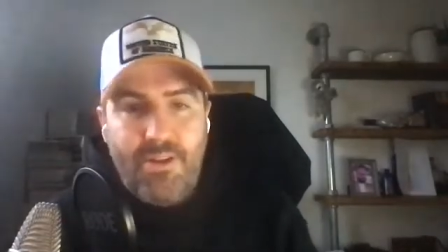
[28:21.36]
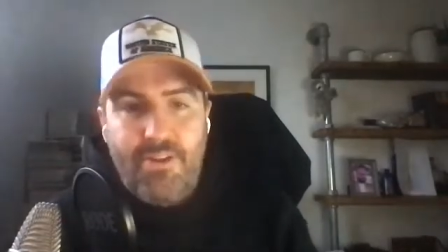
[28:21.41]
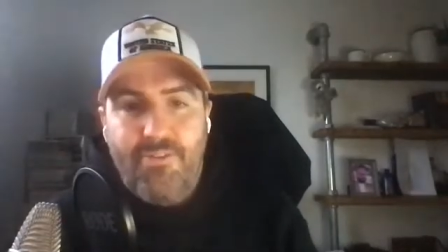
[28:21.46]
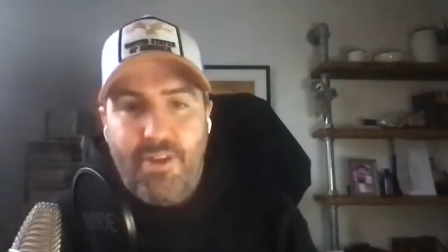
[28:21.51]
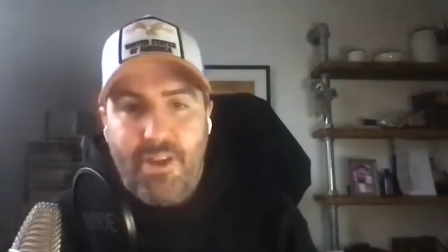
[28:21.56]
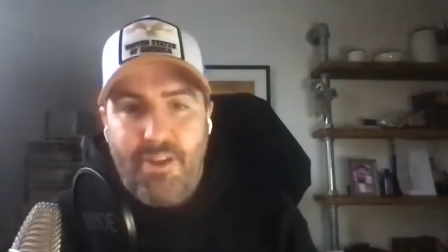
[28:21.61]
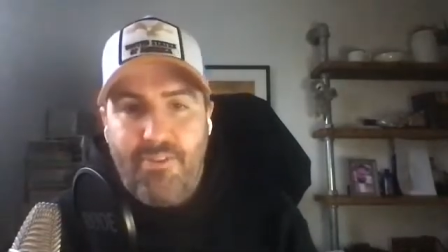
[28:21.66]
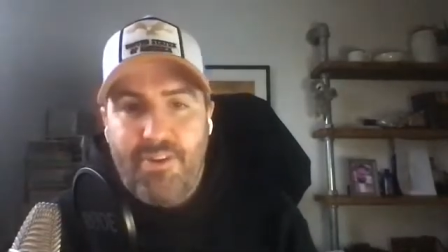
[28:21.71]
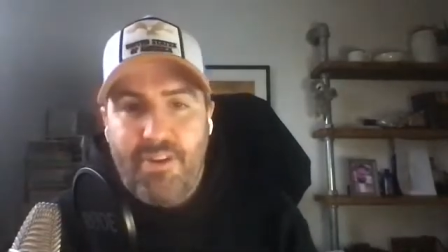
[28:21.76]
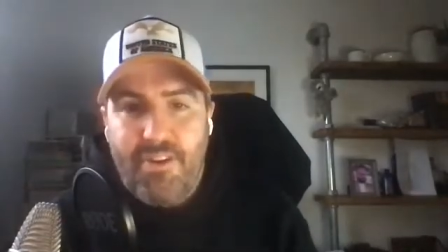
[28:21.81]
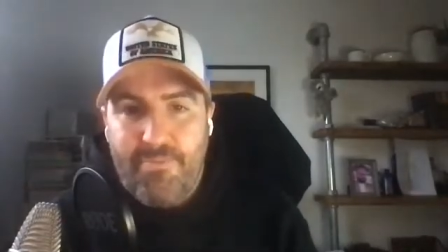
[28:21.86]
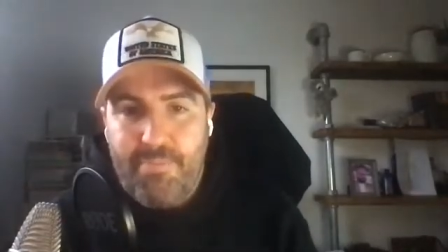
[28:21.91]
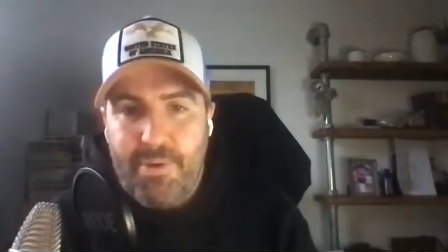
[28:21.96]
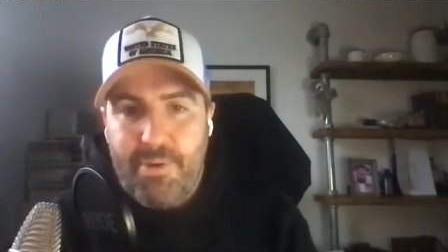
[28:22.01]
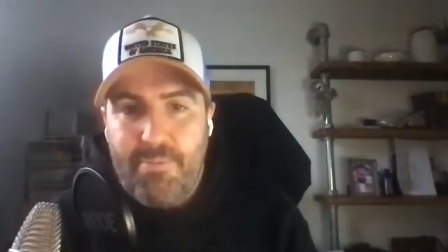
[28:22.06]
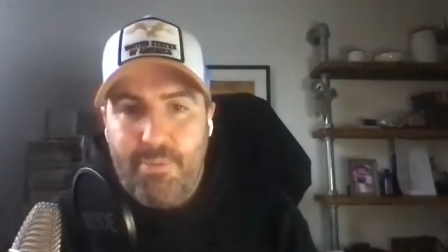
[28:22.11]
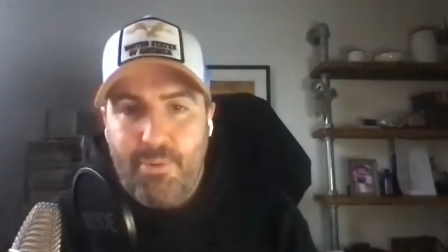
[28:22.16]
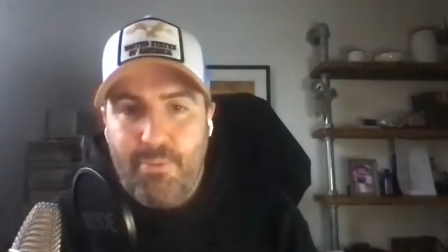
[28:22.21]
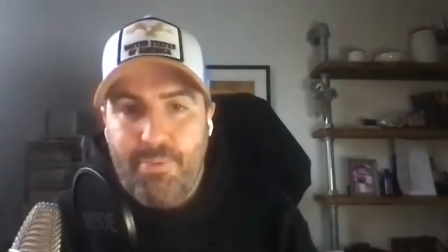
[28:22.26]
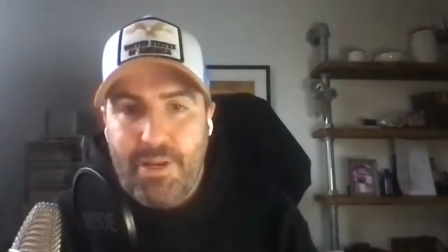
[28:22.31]
Bitcoin, if
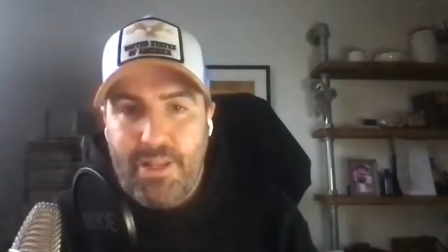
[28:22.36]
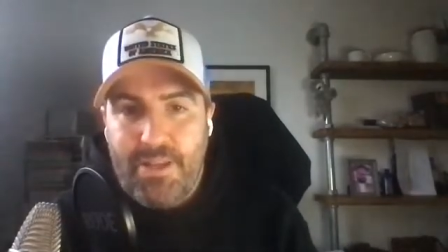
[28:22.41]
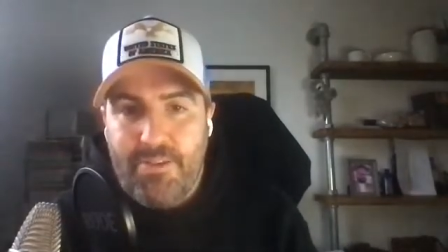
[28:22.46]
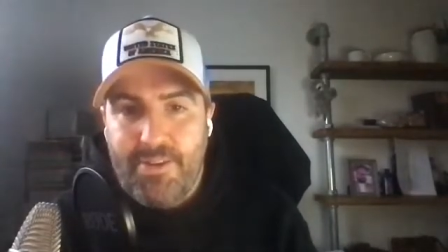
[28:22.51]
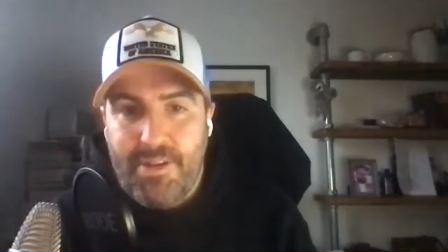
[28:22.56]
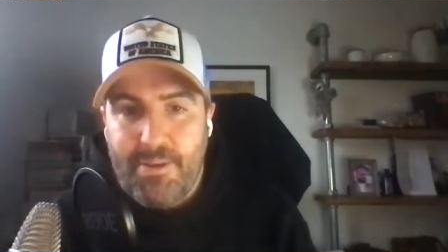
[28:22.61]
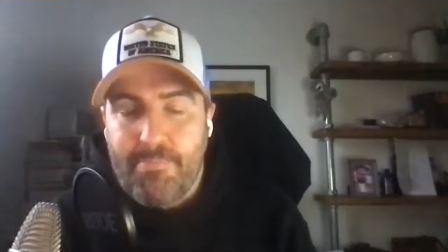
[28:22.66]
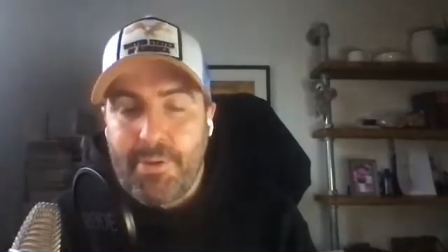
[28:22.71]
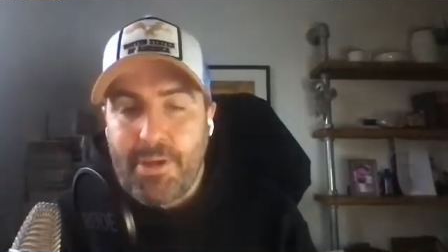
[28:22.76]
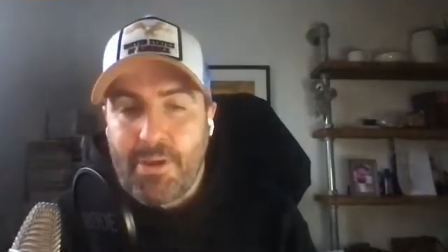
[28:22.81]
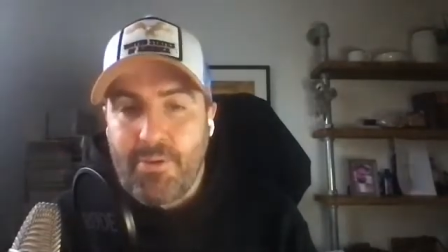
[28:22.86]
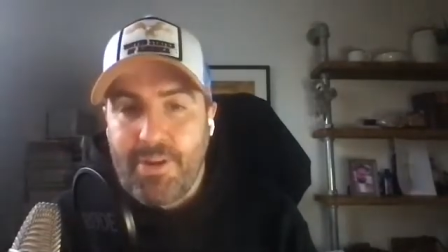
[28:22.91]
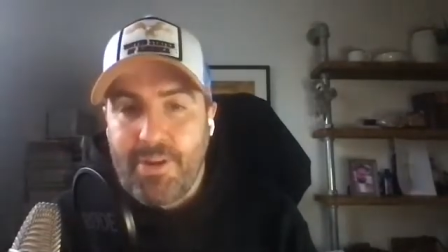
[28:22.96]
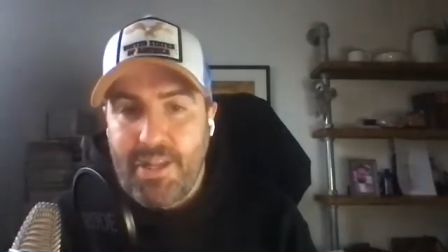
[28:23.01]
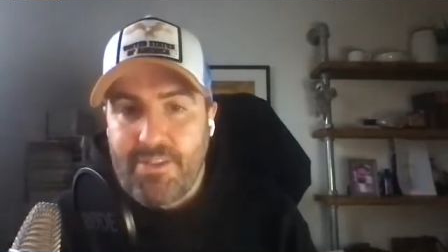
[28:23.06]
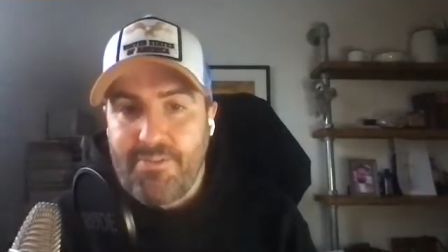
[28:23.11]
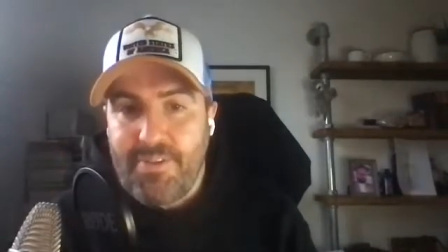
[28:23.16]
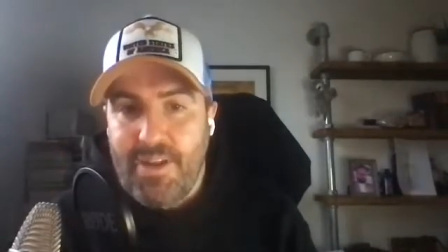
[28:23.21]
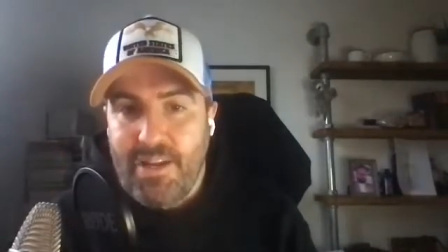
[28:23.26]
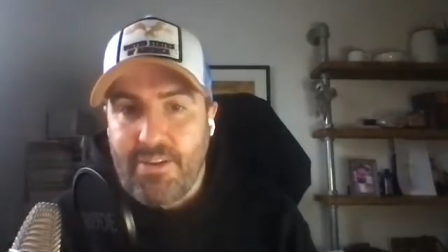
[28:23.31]
enough people believe in it,
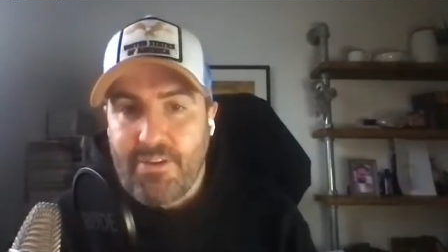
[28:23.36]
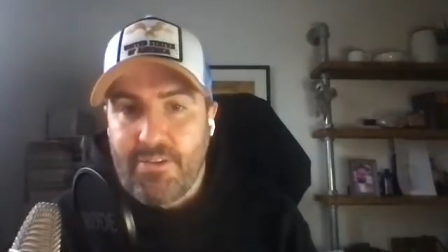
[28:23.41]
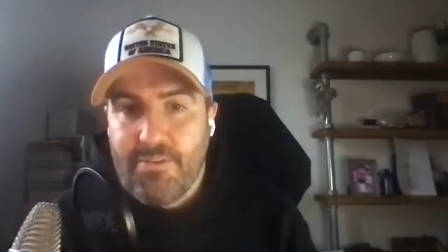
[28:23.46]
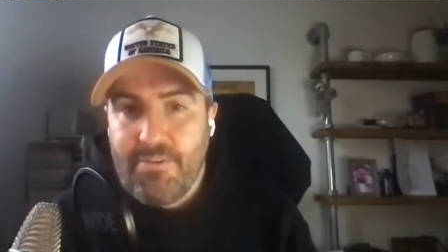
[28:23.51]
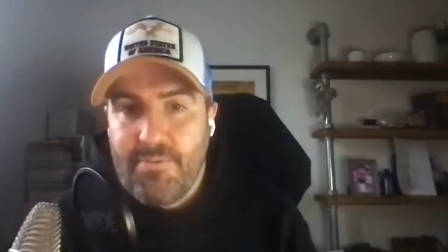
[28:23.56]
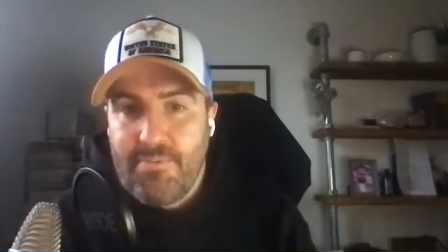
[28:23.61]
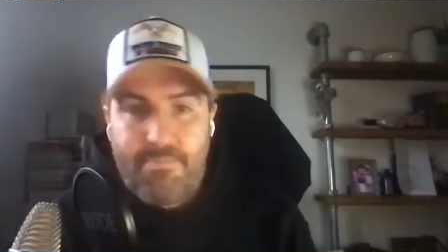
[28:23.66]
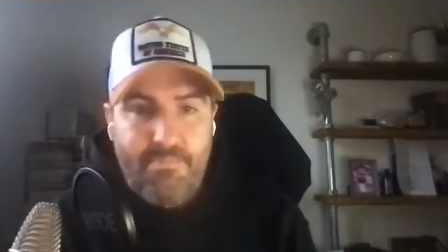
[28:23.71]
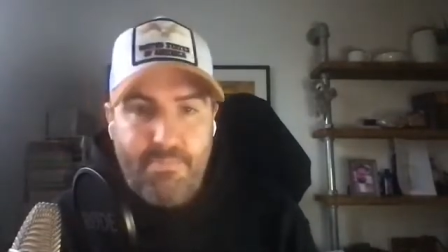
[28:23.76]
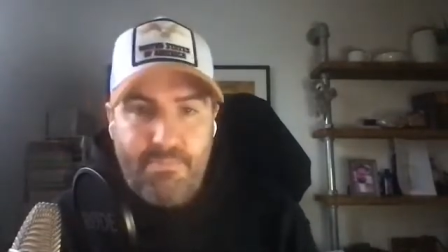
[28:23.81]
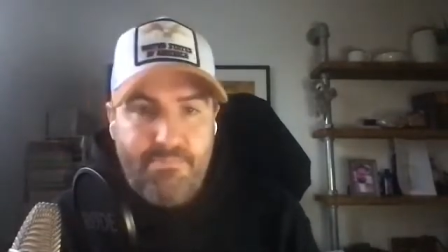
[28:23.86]
Bitcoin has value.